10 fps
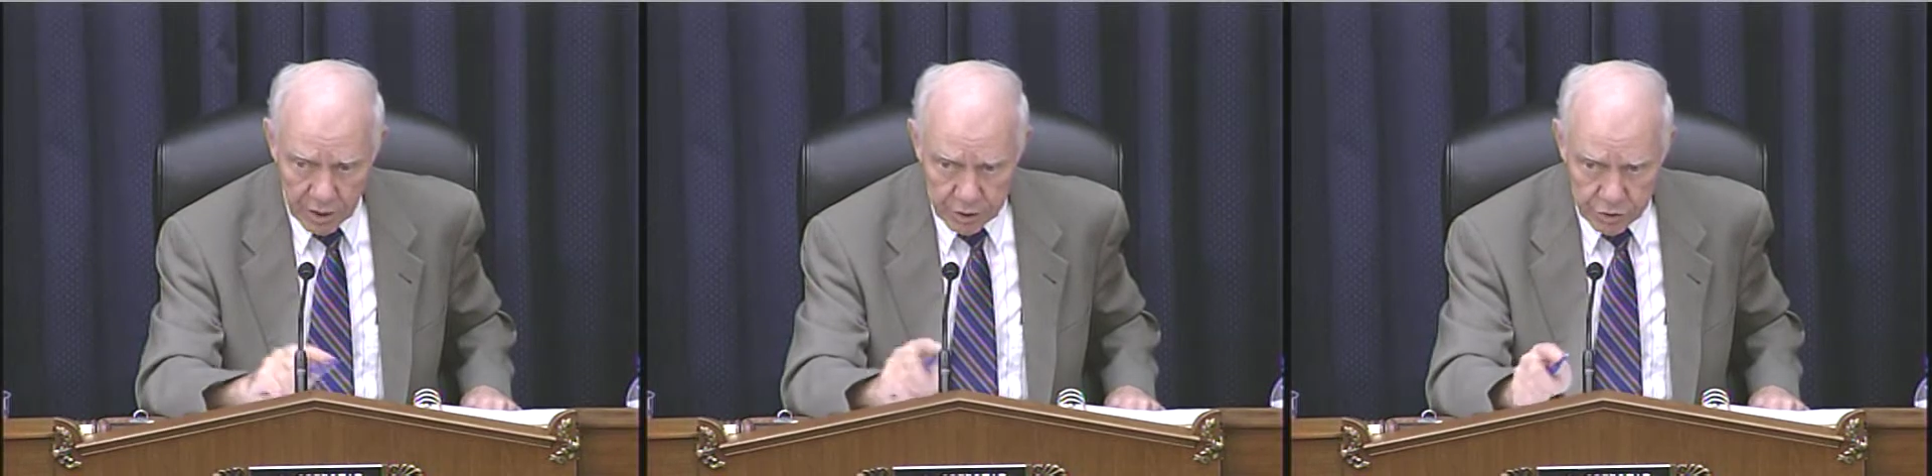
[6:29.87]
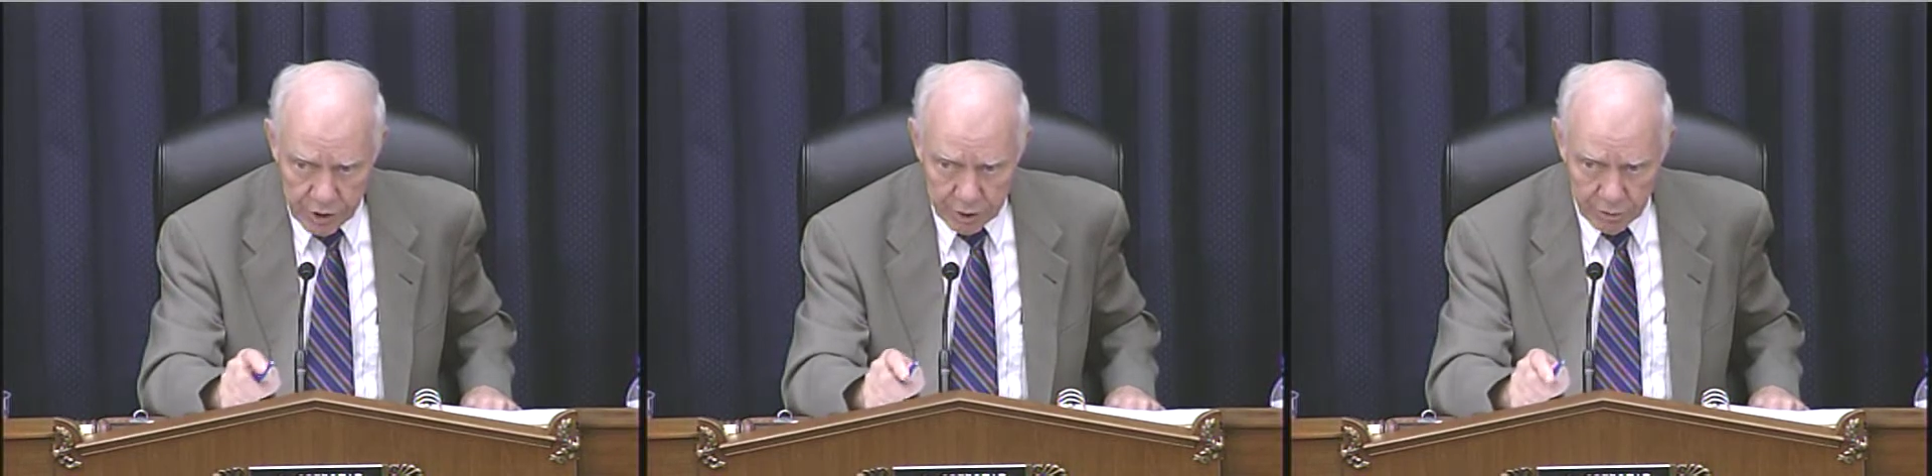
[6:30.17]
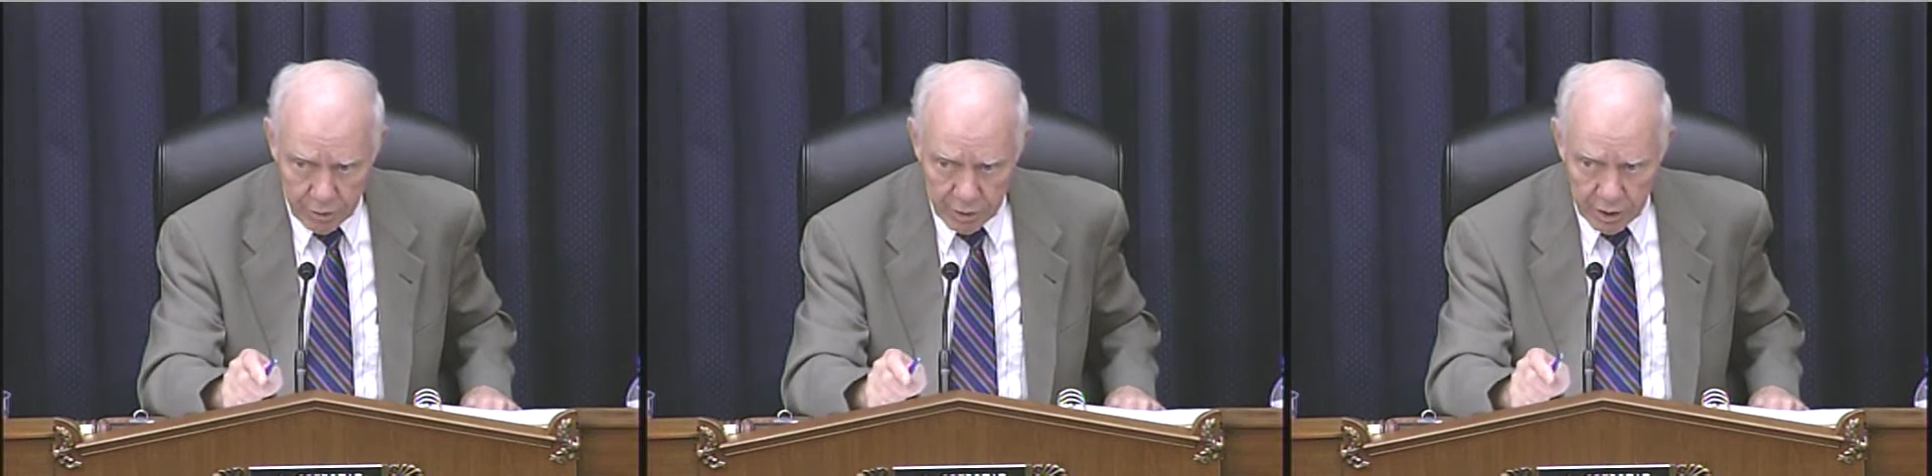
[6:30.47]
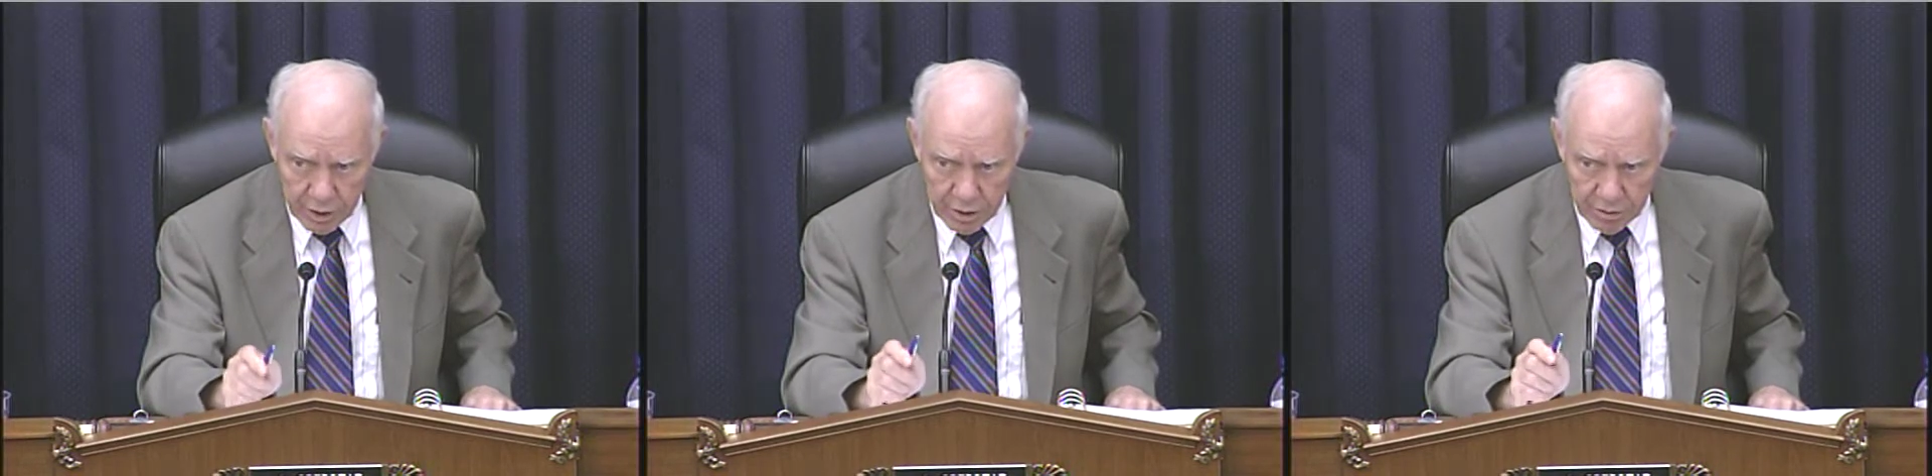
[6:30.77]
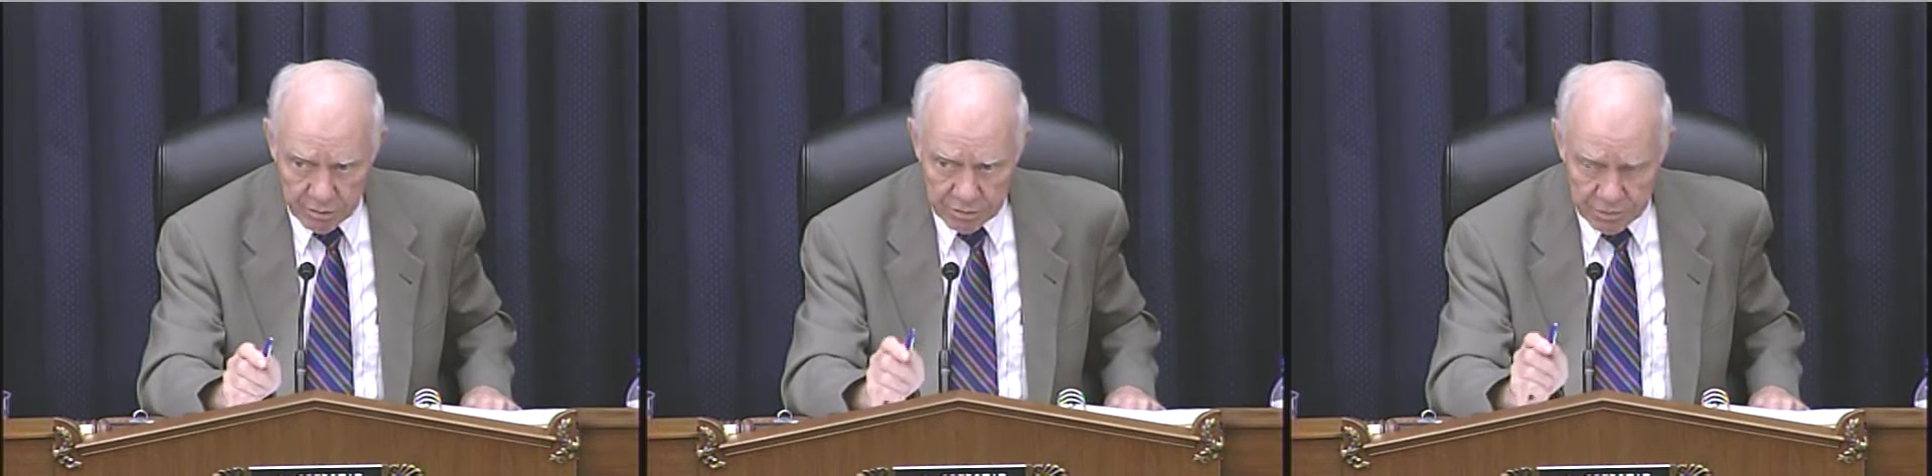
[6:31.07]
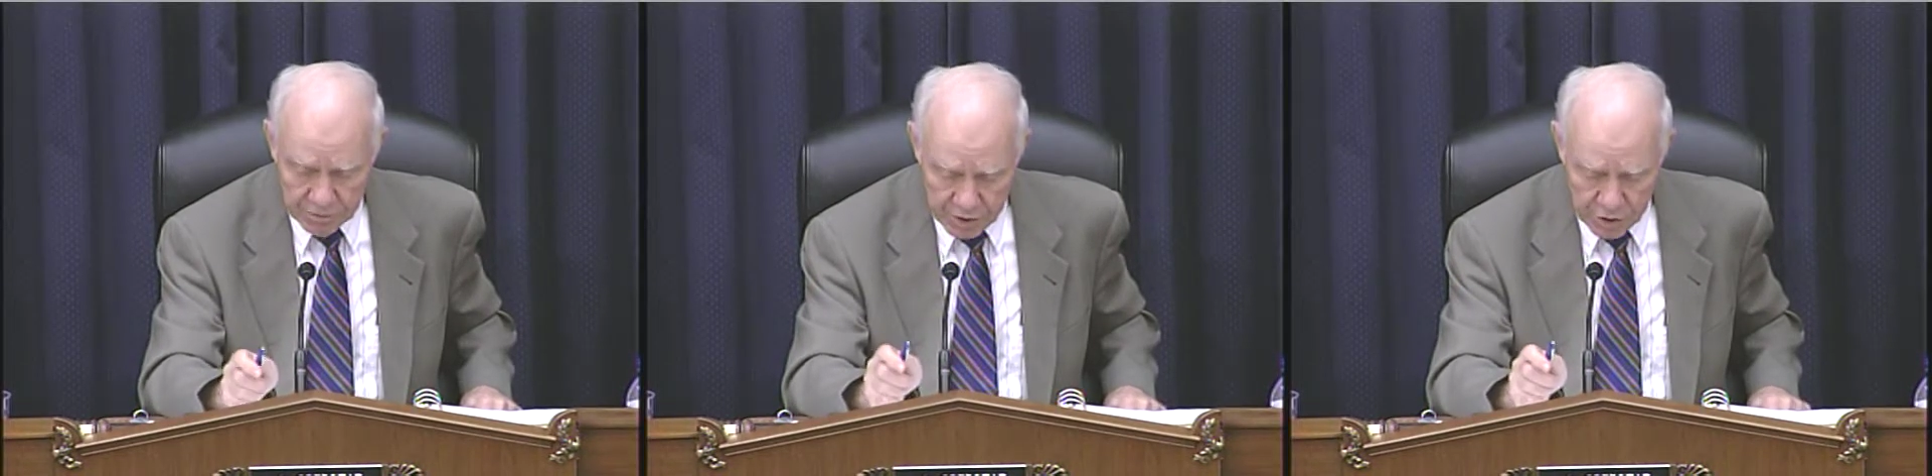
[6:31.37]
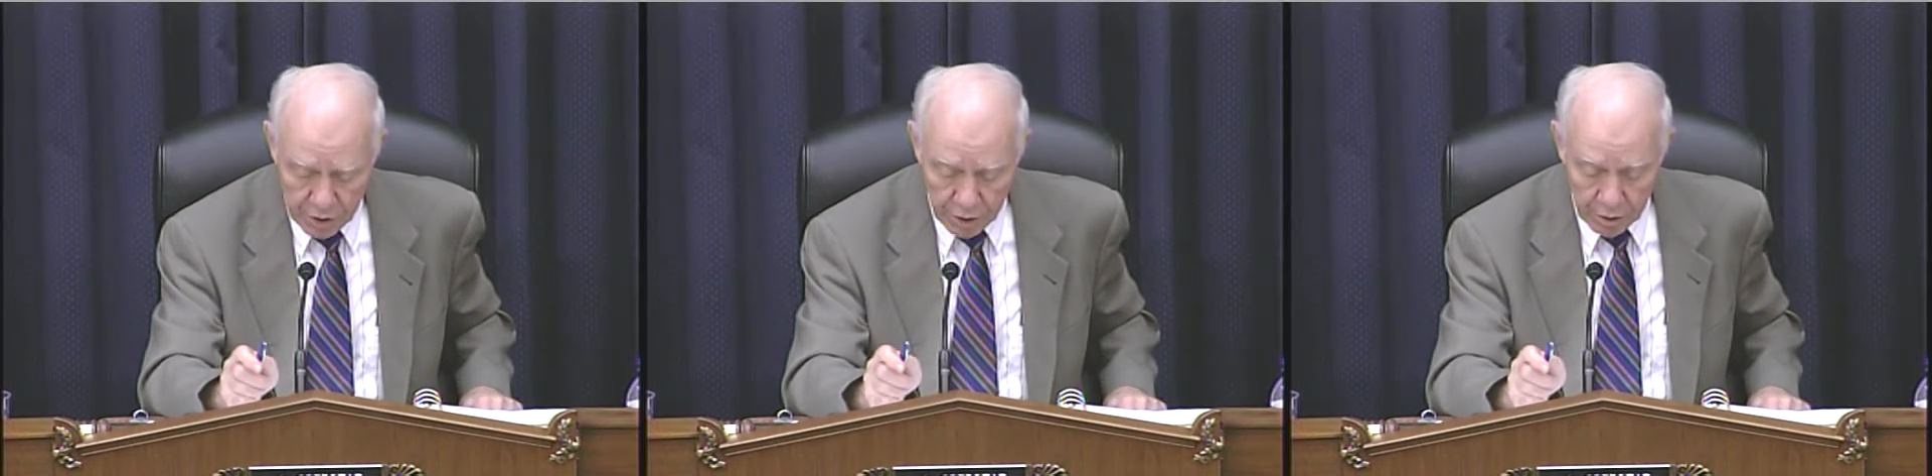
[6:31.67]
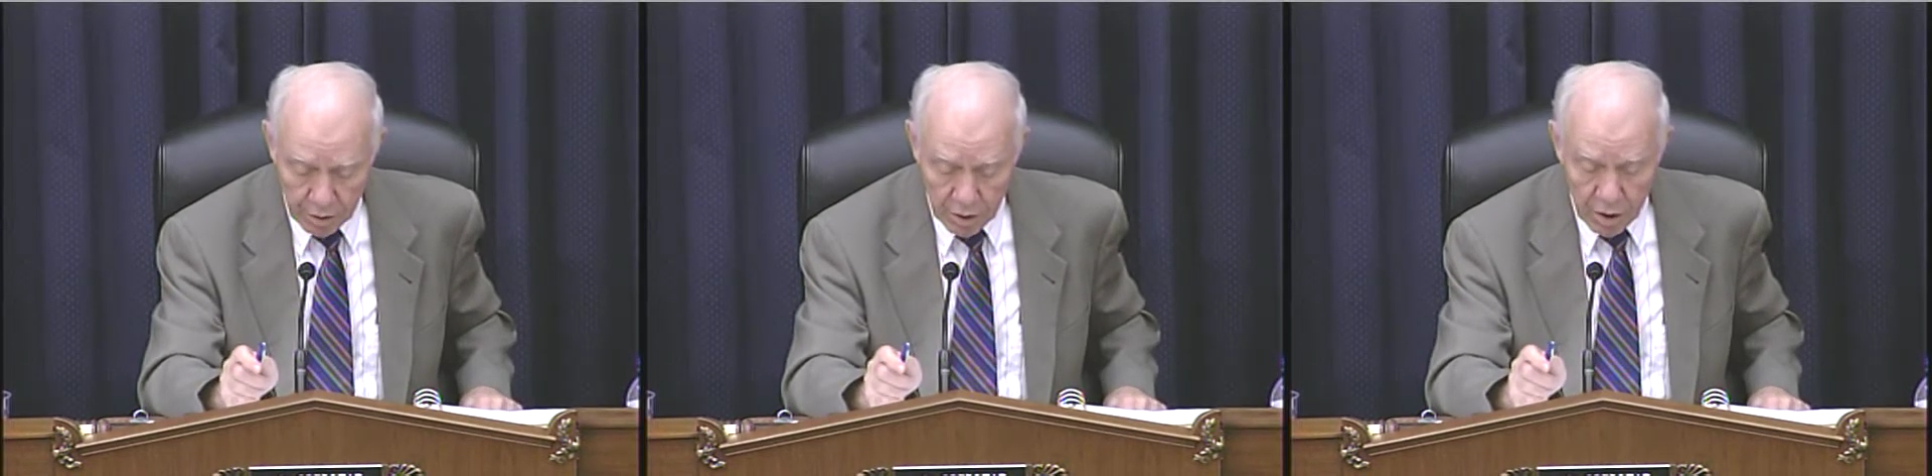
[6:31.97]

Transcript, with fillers: and, January of this year